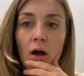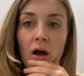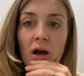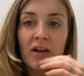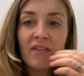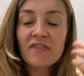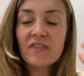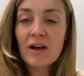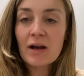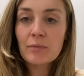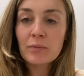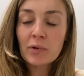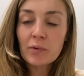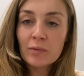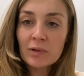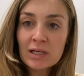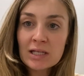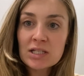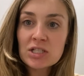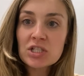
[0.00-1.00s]
I found we
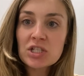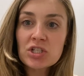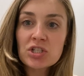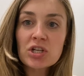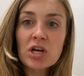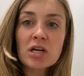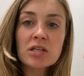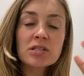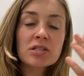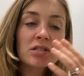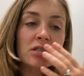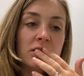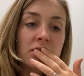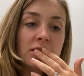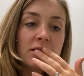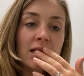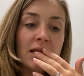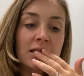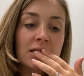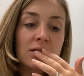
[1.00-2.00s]
were literally just
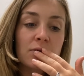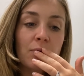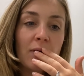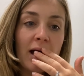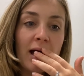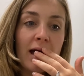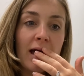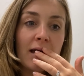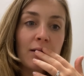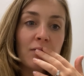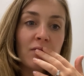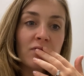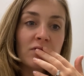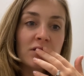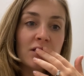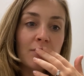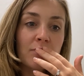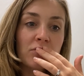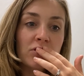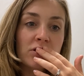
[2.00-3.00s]
sent away with a
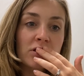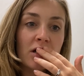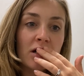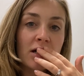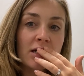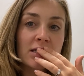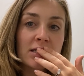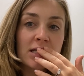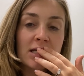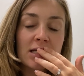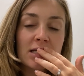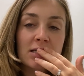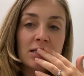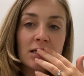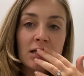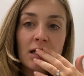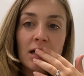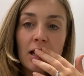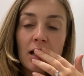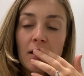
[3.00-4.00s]
double-sided
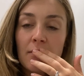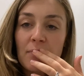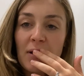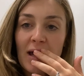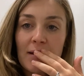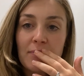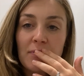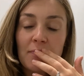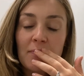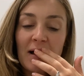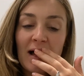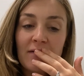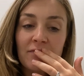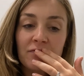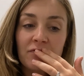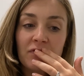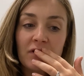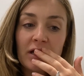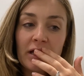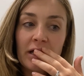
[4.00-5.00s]
paper
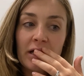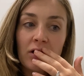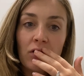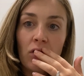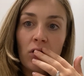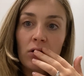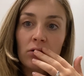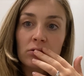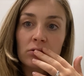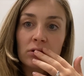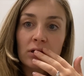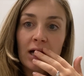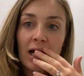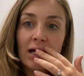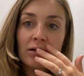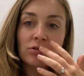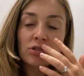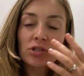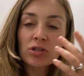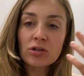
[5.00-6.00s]
pamphlet on
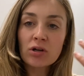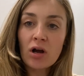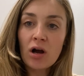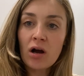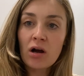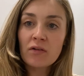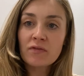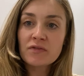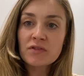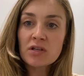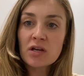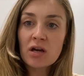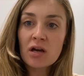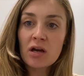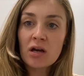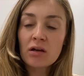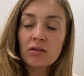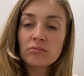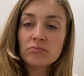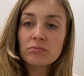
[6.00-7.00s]
how to look
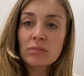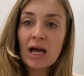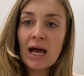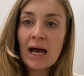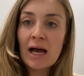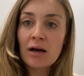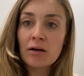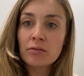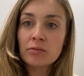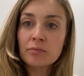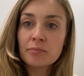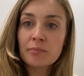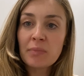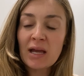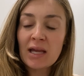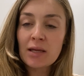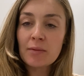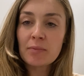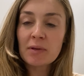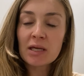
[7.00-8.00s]
after our
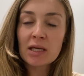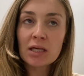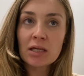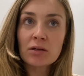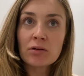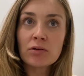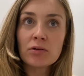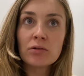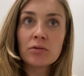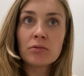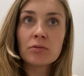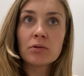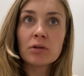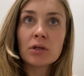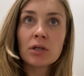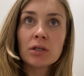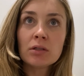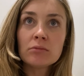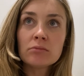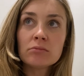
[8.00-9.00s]
baby, who
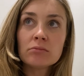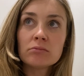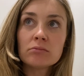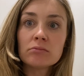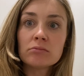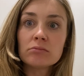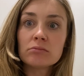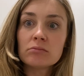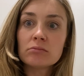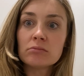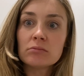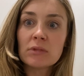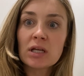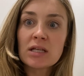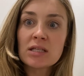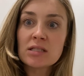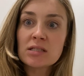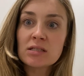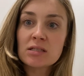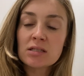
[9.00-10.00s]

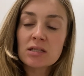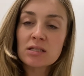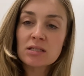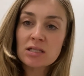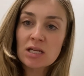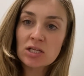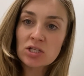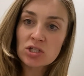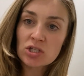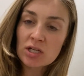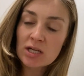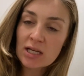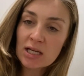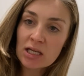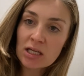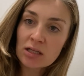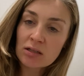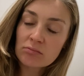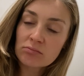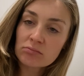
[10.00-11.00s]
is
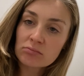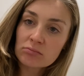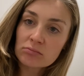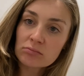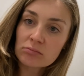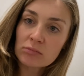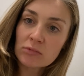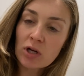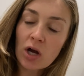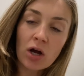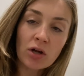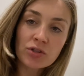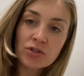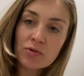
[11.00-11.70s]
essentially can't